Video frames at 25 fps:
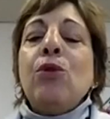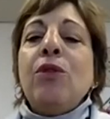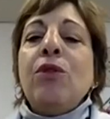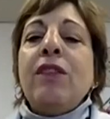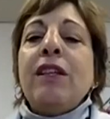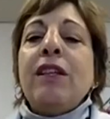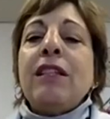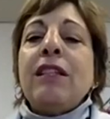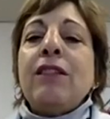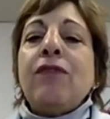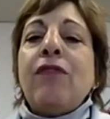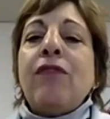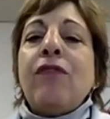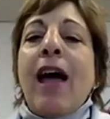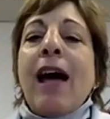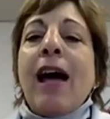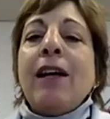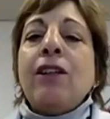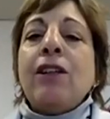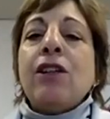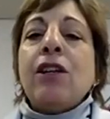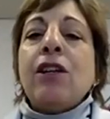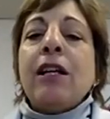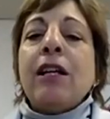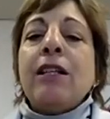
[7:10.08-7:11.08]
this
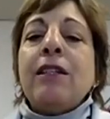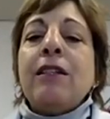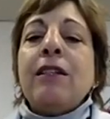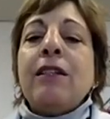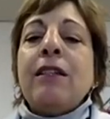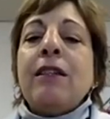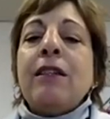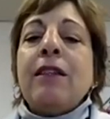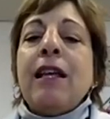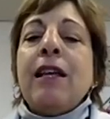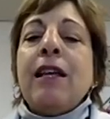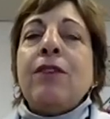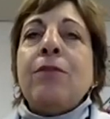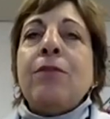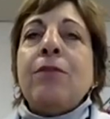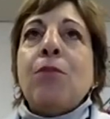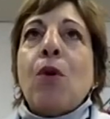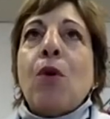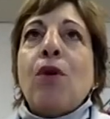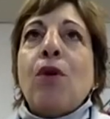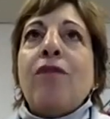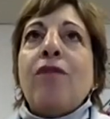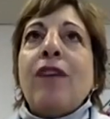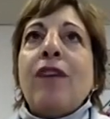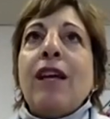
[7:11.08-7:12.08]
factor is
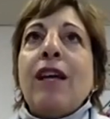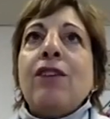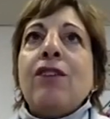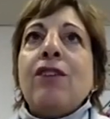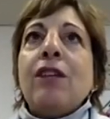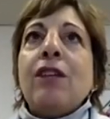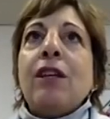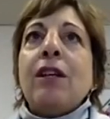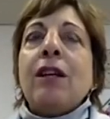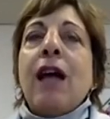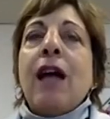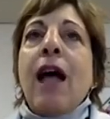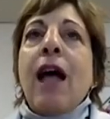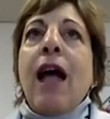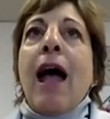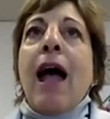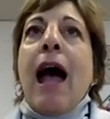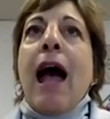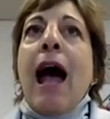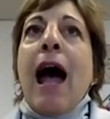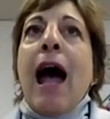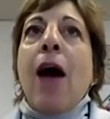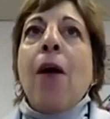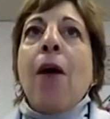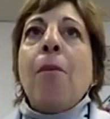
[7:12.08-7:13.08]
motivation.
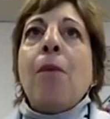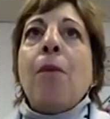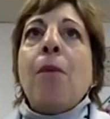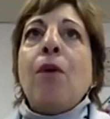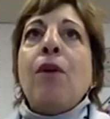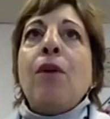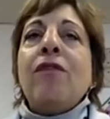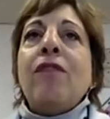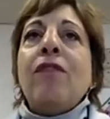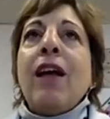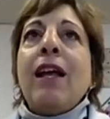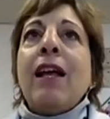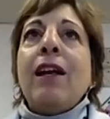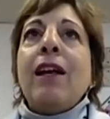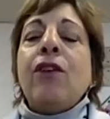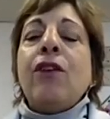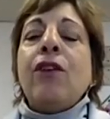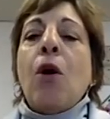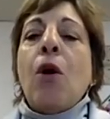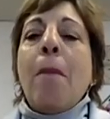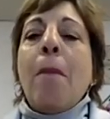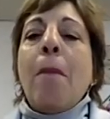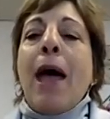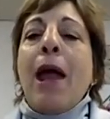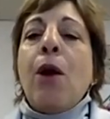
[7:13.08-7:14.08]
How motivated,
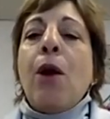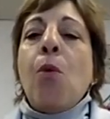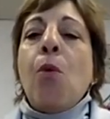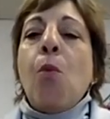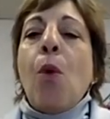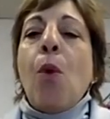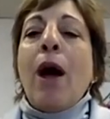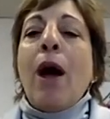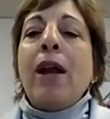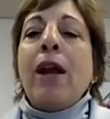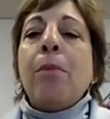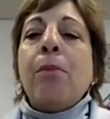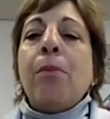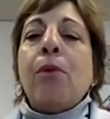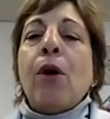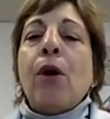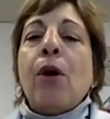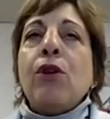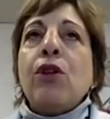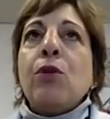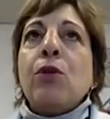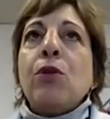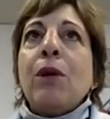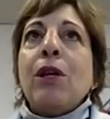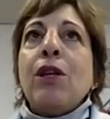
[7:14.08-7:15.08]
no matter what
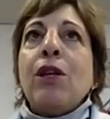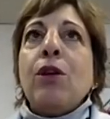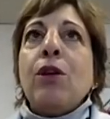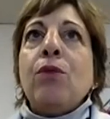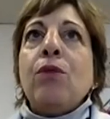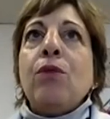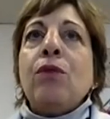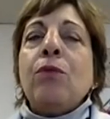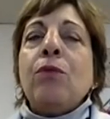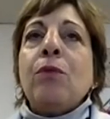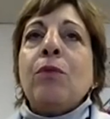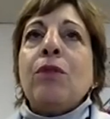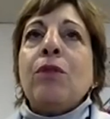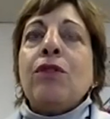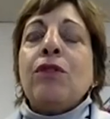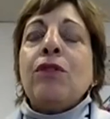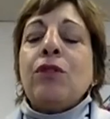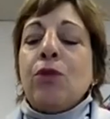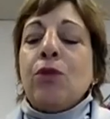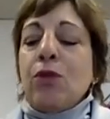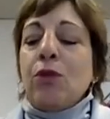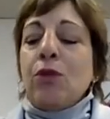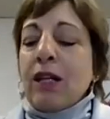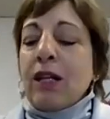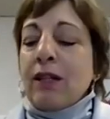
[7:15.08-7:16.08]
approach we use with
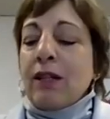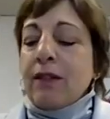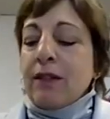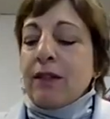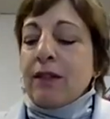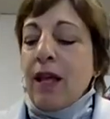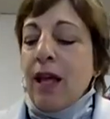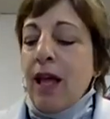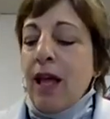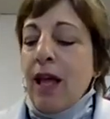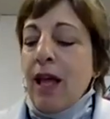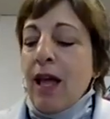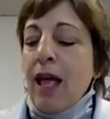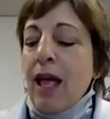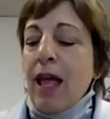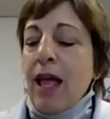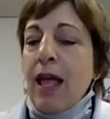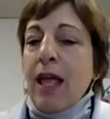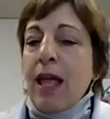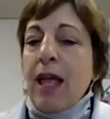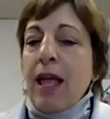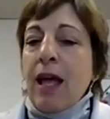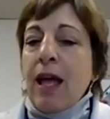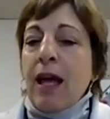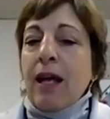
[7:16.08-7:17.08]
students.
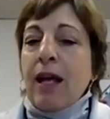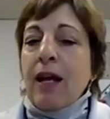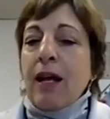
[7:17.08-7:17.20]
And